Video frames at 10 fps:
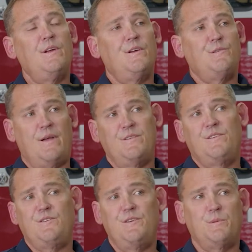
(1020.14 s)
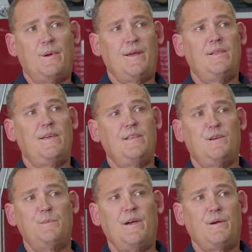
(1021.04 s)
transition directly into
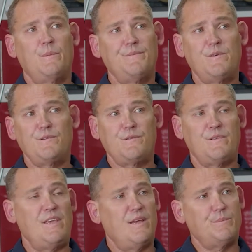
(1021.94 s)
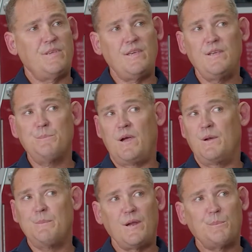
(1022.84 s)
American River's EMT
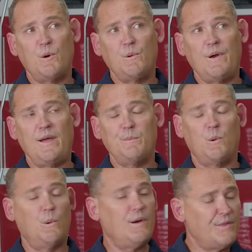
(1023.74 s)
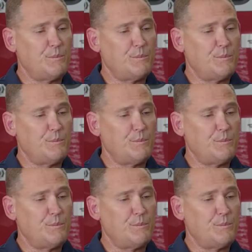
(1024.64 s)
paramedic program or another